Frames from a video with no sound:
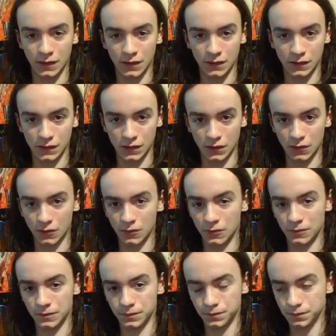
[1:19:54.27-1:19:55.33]
So
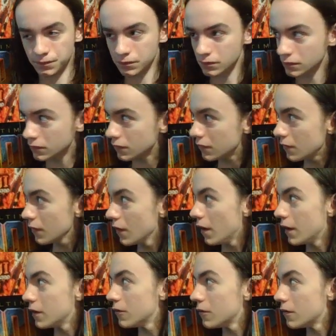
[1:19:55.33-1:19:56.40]
I
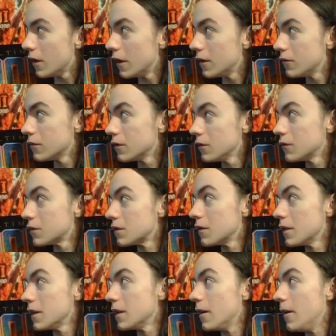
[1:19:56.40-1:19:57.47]
don't
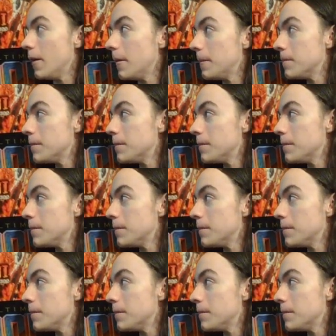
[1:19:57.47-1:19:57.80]
usually I